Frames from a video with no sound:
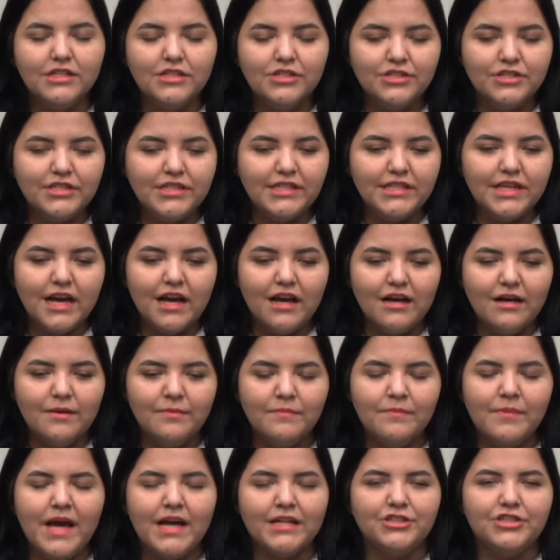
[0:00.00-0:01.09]
She
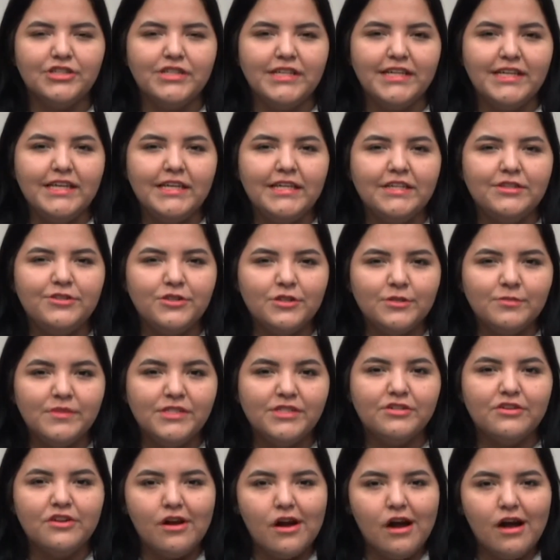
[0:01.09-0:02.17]
actually took me
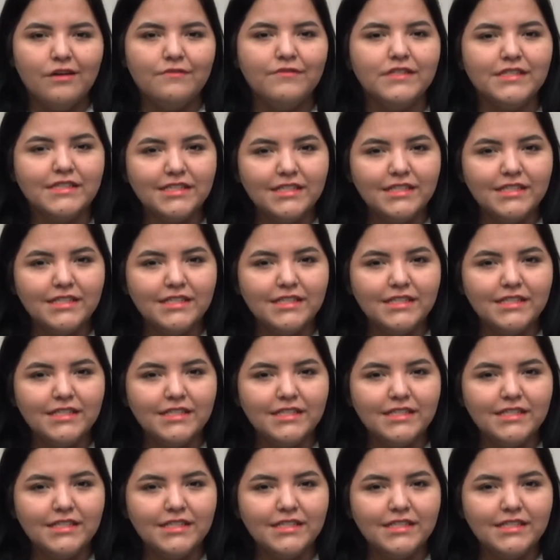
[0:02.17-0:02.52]
to her office